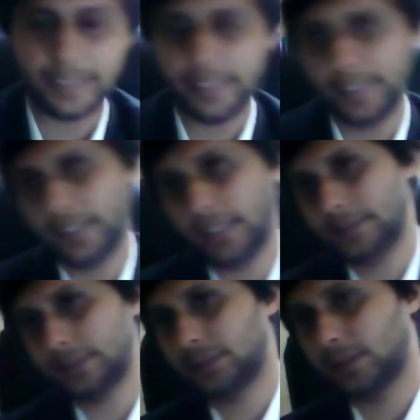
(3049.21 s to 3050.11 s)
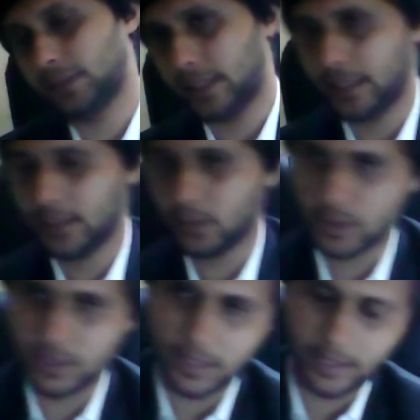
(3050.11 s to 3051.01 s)
10 hours. If you're attending
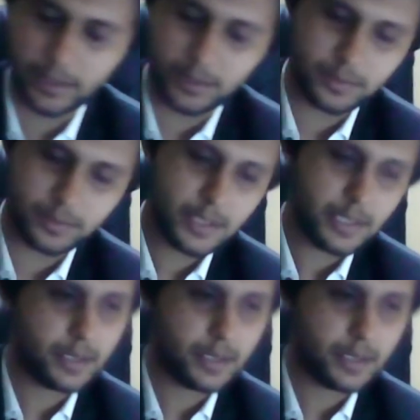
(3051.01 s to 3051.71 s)
coaching right now,